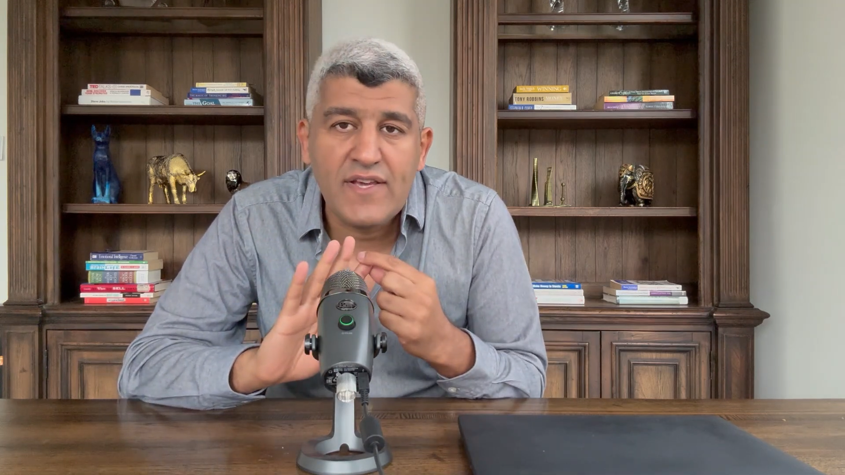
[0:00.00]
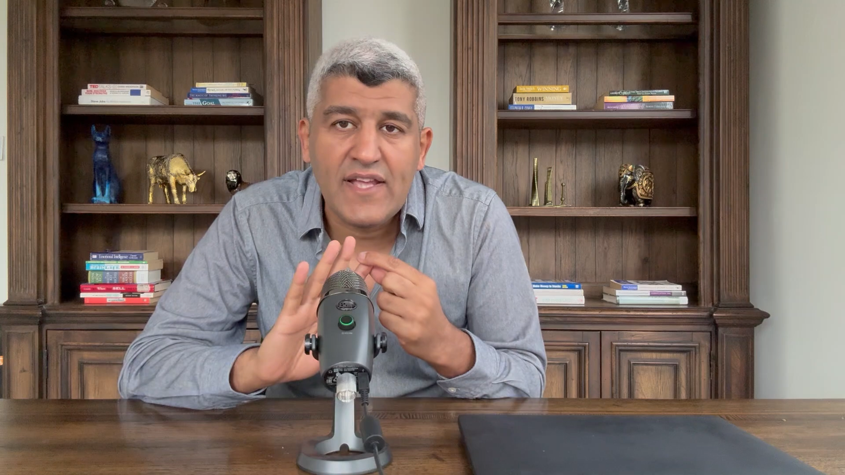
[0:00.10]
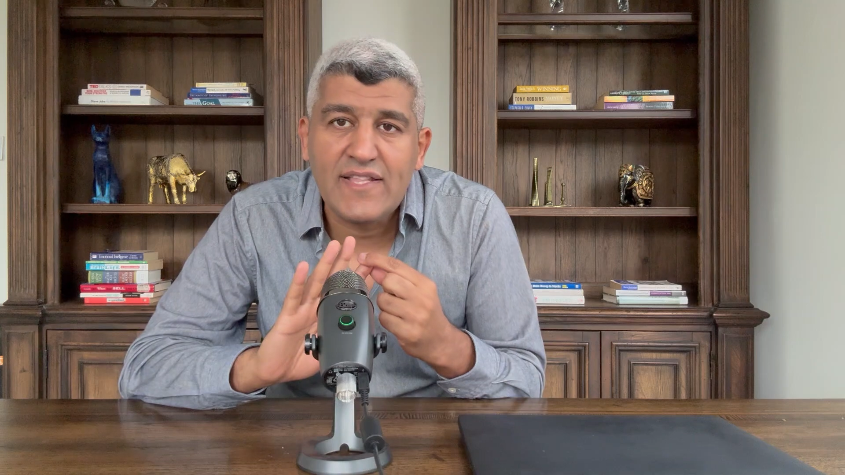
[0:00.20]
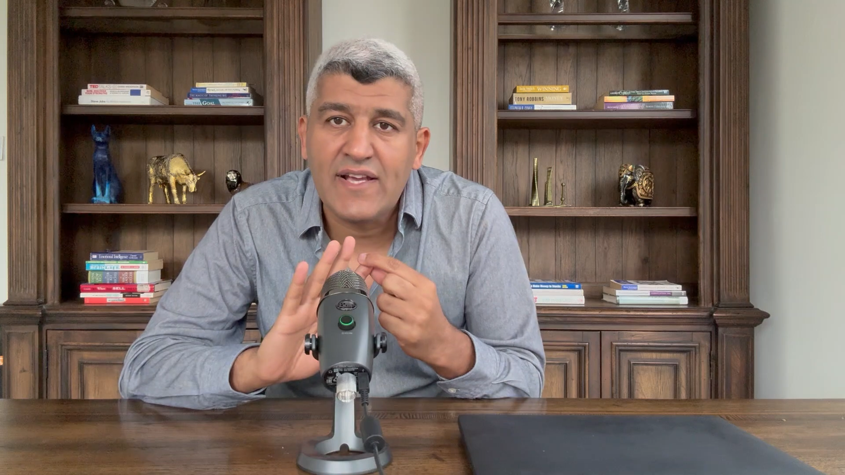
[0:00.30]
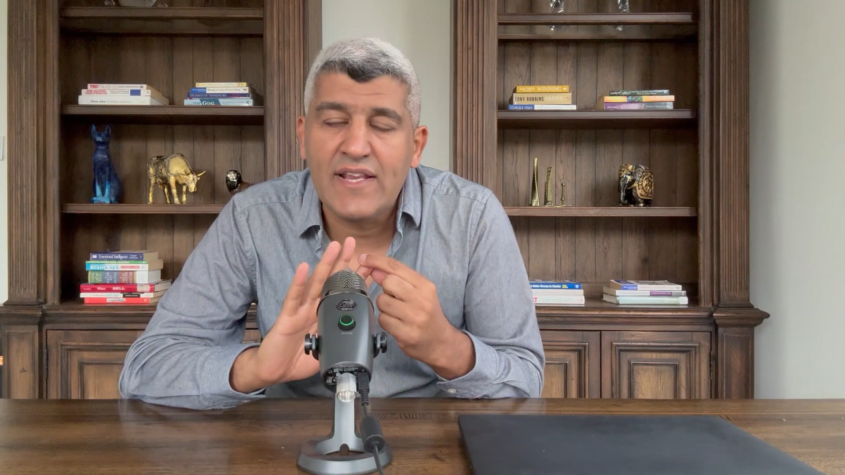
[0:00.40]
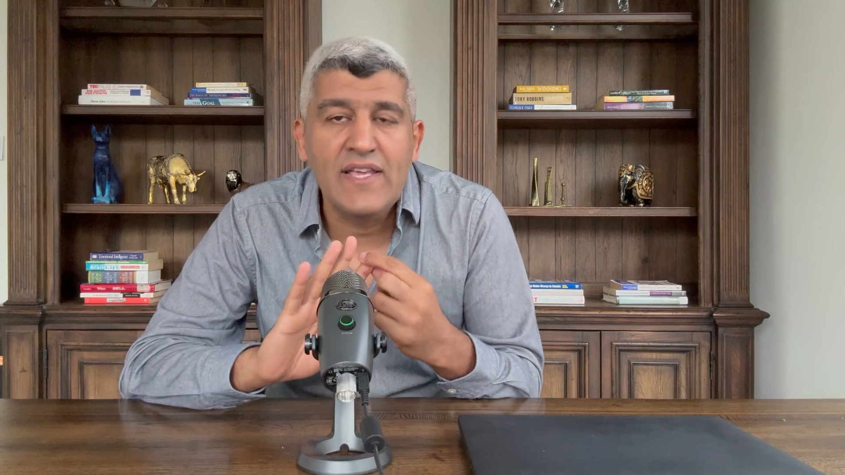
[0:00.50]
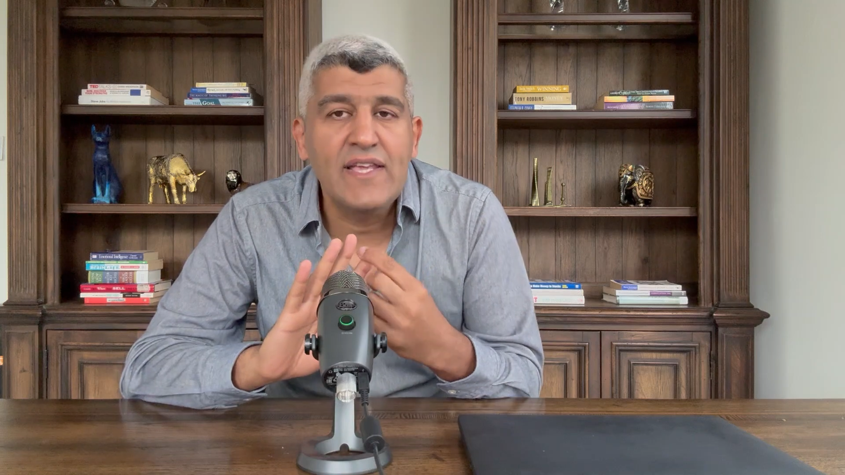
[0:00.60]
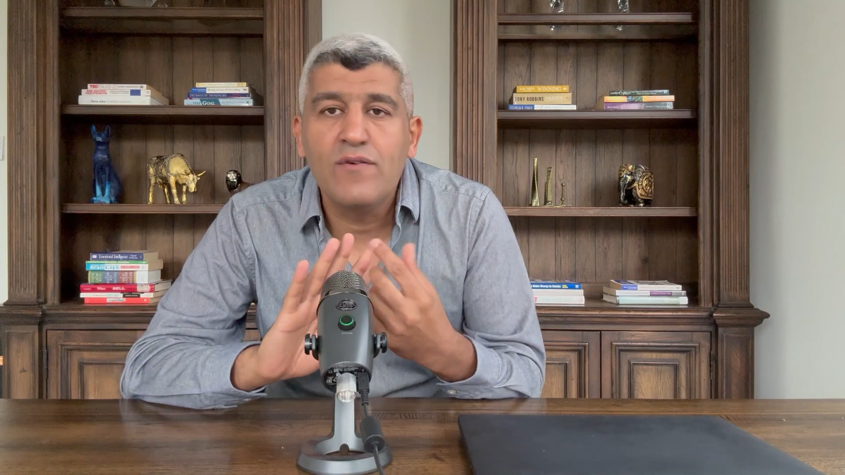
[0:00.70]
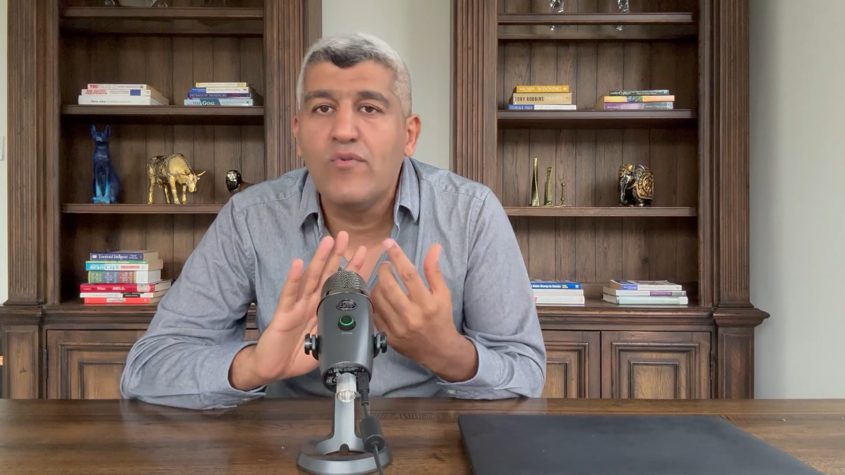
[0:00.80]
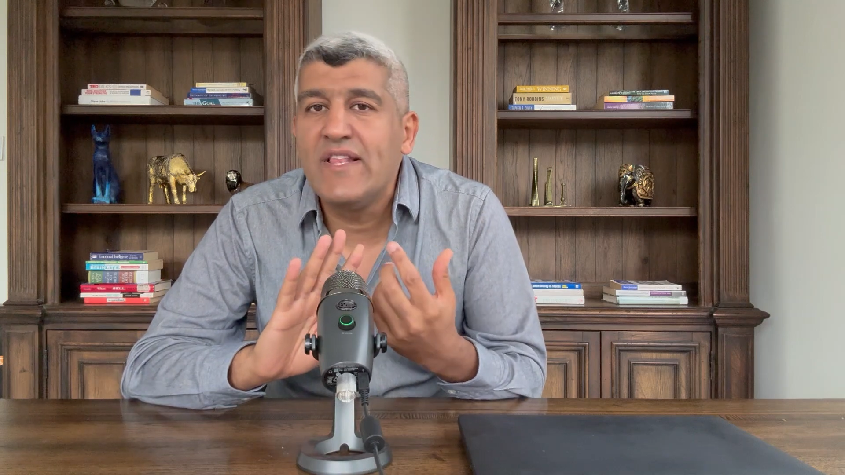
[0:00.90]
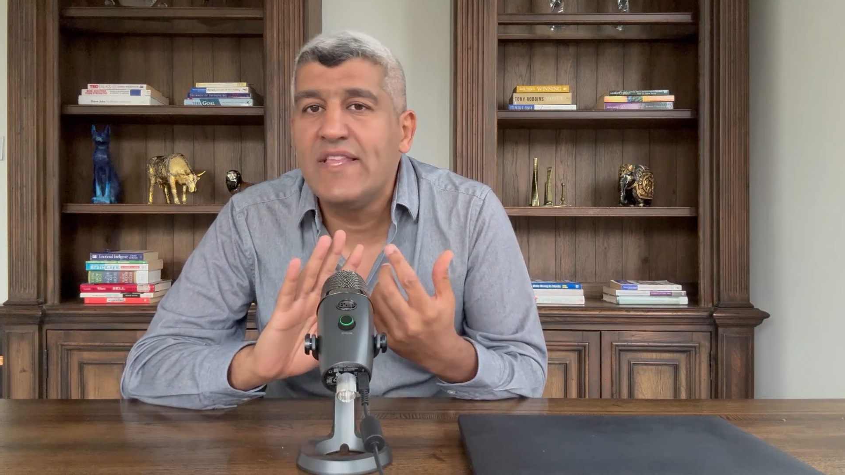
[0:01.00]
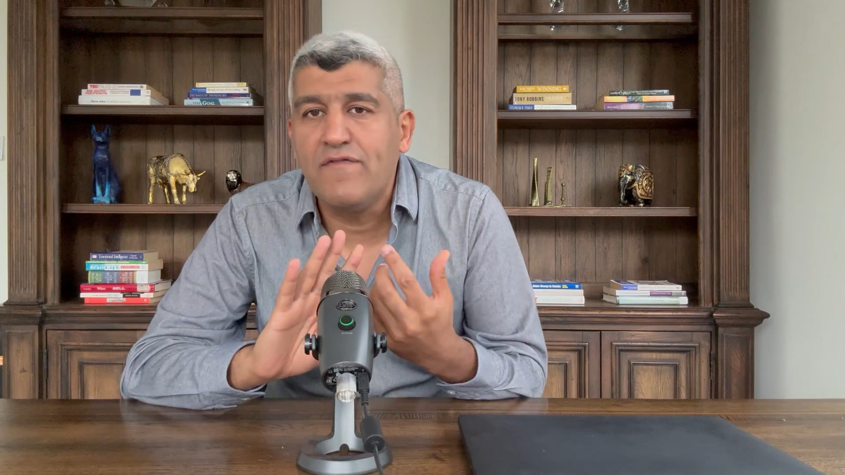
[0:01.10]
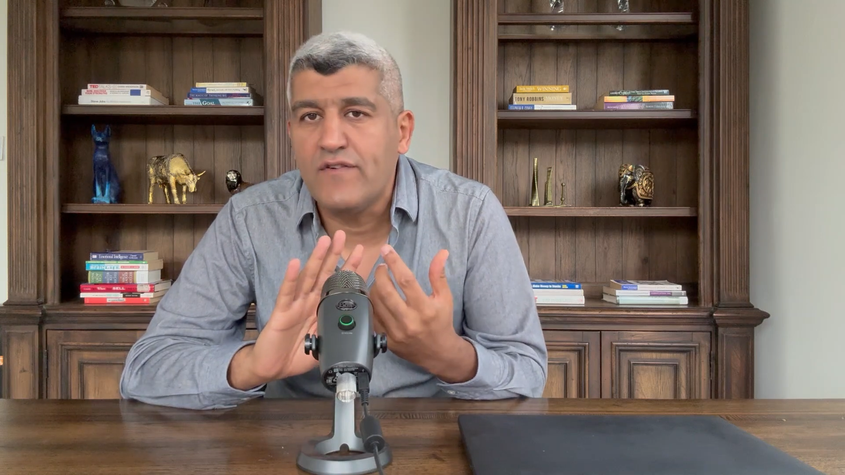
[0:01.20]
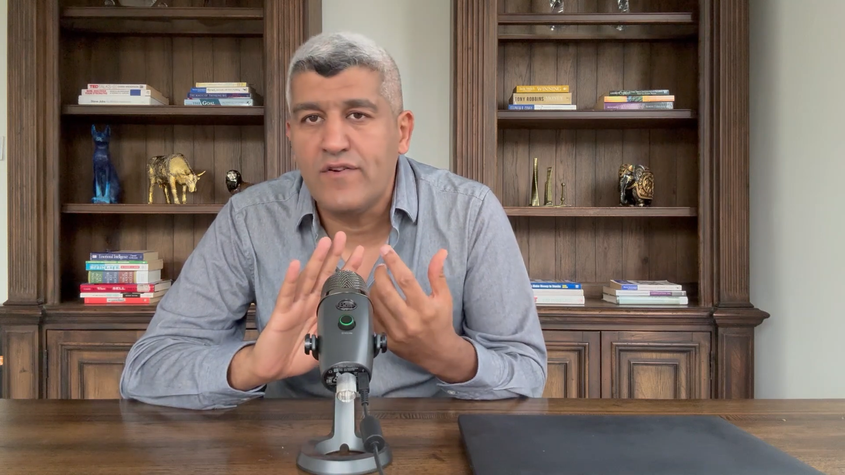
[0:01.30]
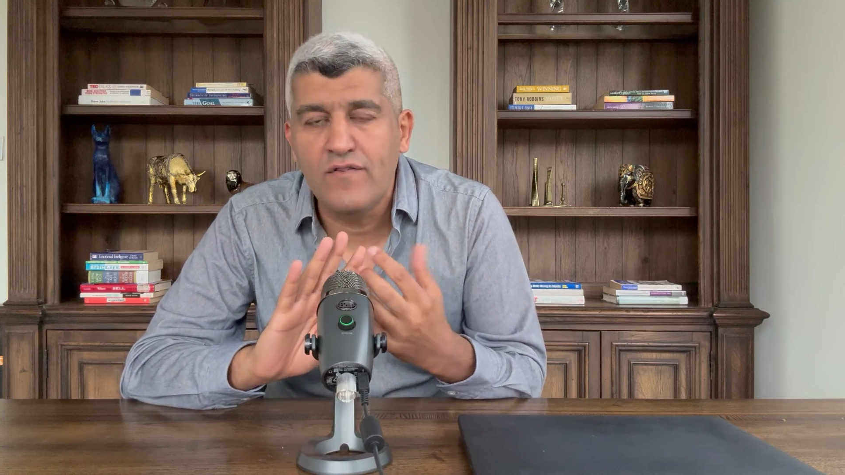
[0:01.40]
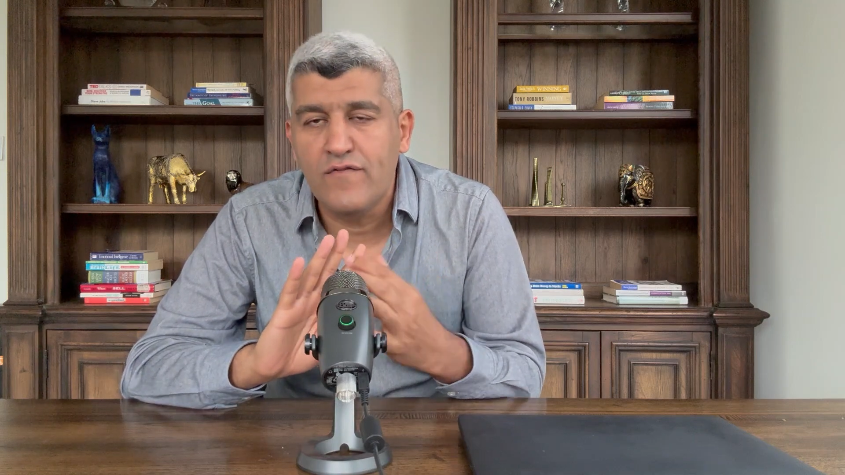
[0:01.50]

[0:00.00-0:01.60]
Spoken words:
category will differ